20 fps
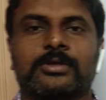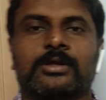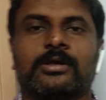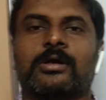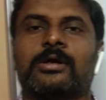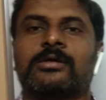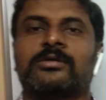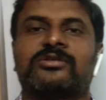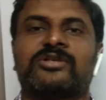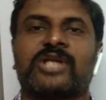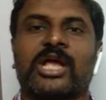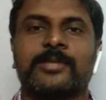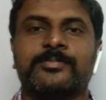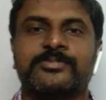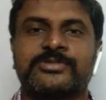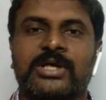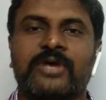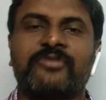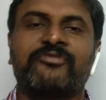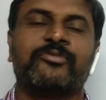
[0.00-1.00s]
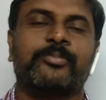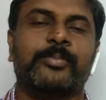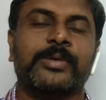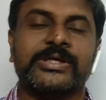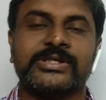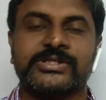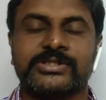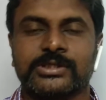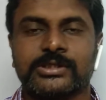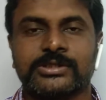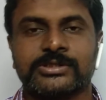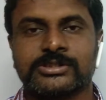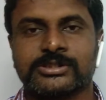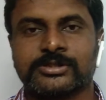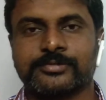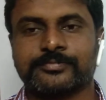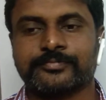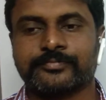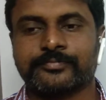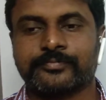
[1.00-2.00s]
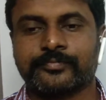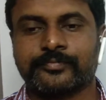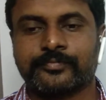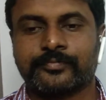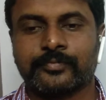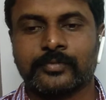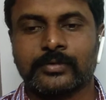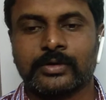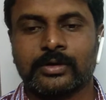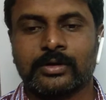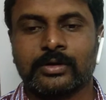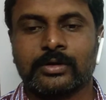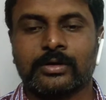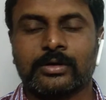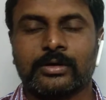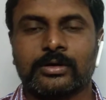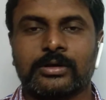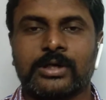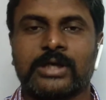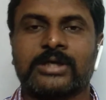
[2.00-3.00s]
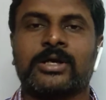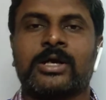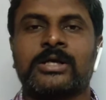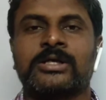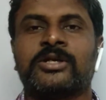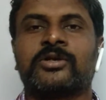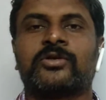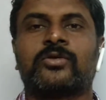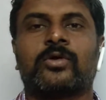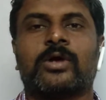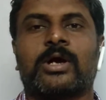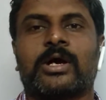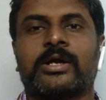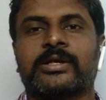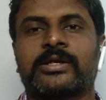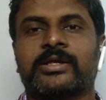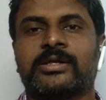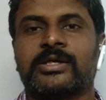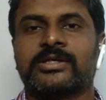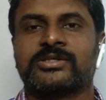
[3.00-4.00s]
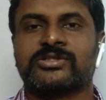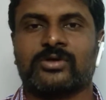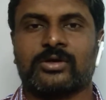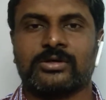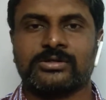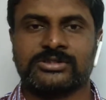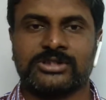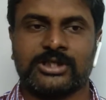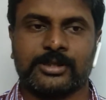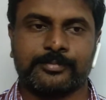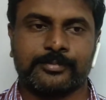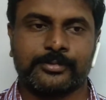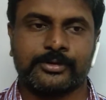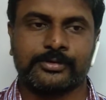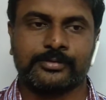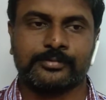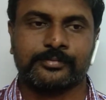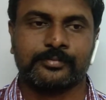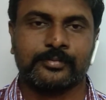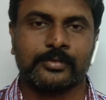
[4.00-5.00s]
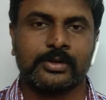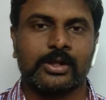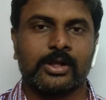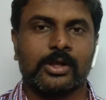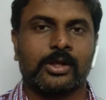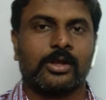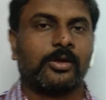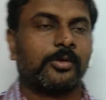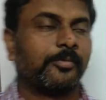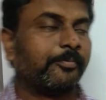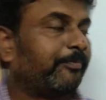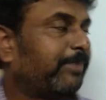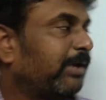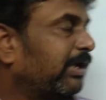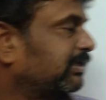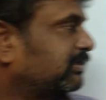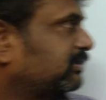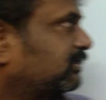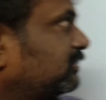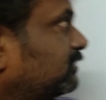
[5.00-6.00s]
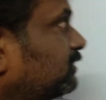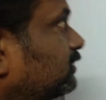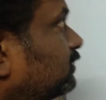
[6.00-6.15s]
and types of bases. According to Arrhenius concept, base,